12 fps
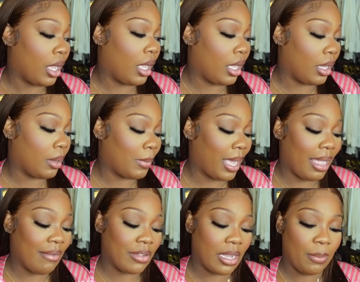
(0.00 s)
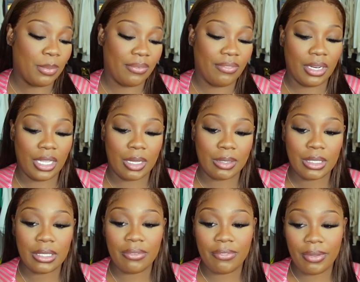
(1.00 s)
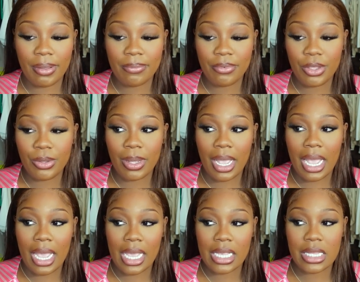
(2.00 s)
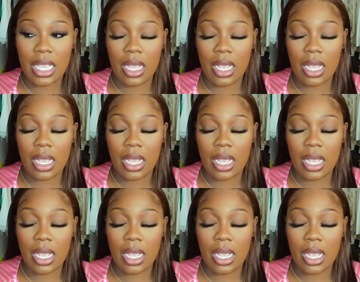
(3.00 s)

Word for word: um, I have a couple of videos to film for you guys.